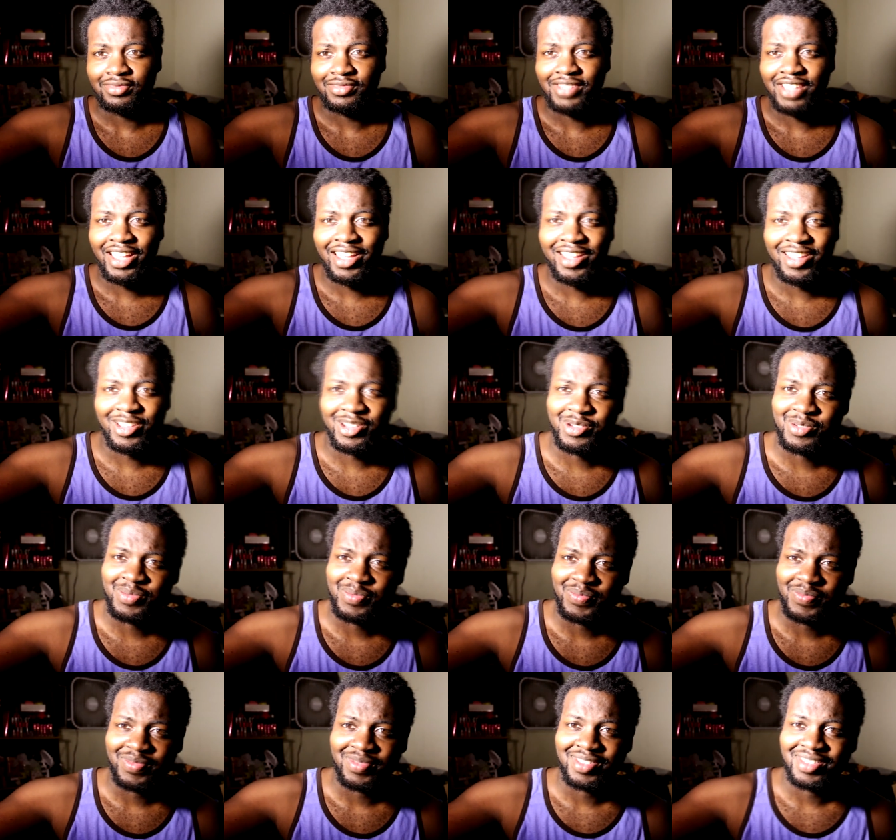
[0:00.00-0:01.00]
Damn.
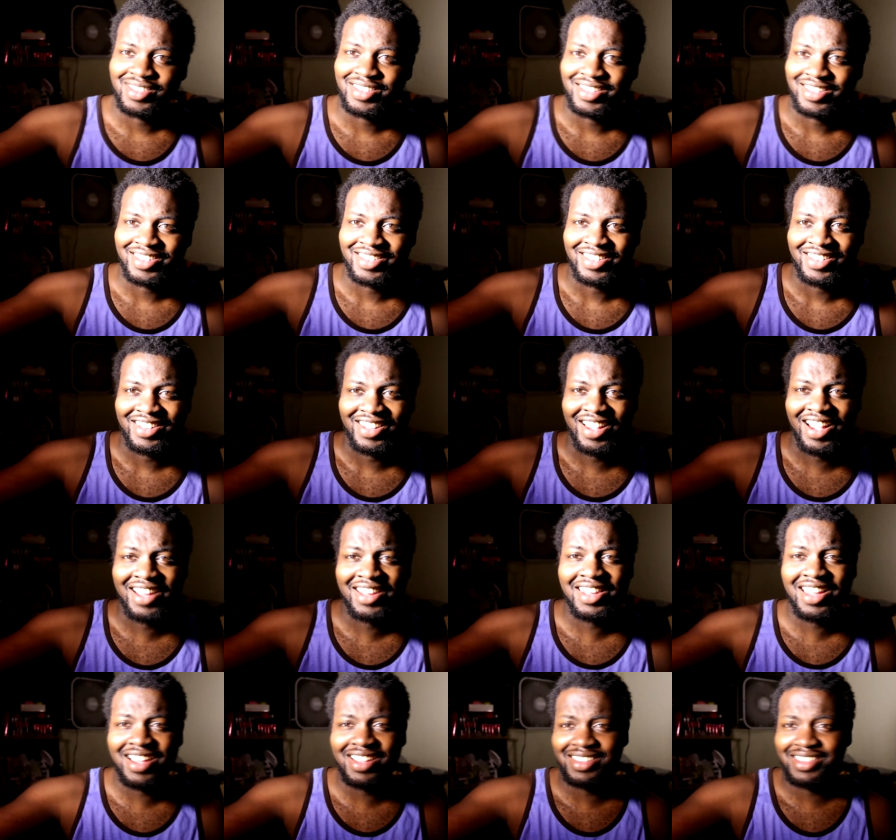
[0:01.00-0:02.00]
Yeah, I
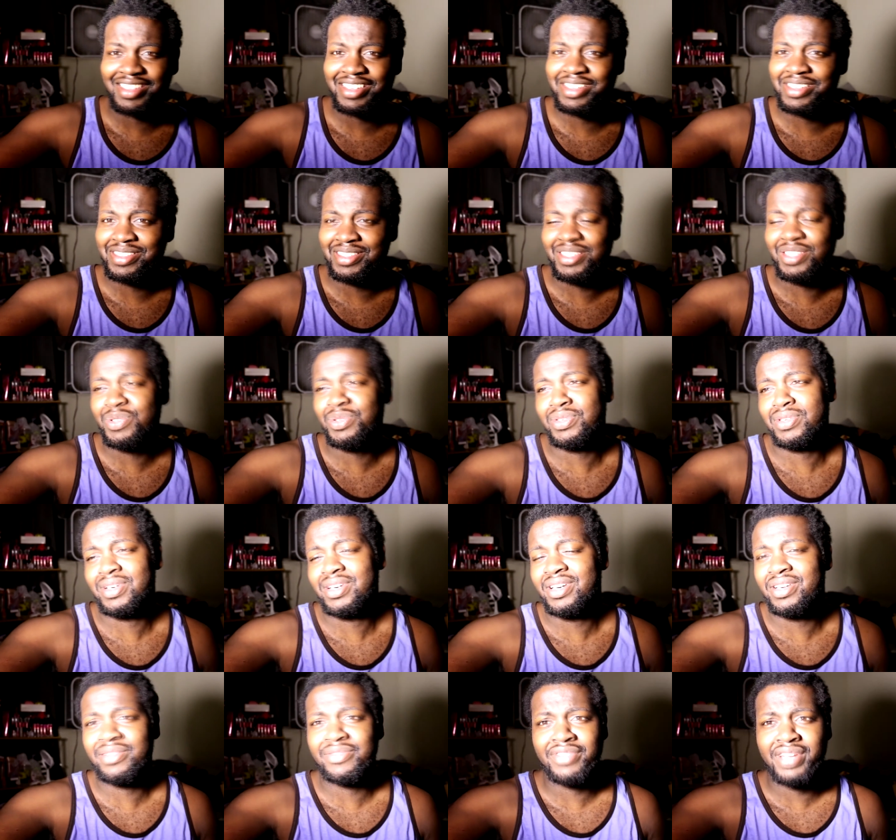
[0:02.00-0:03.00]
like this. This was a
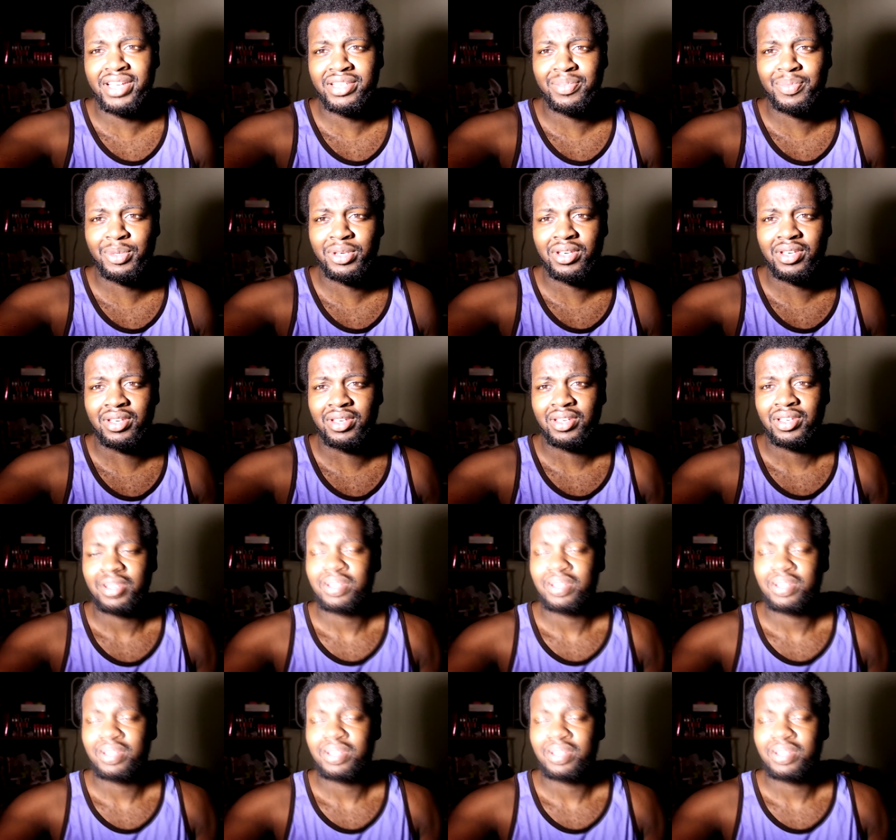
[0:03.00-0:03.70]
good investment.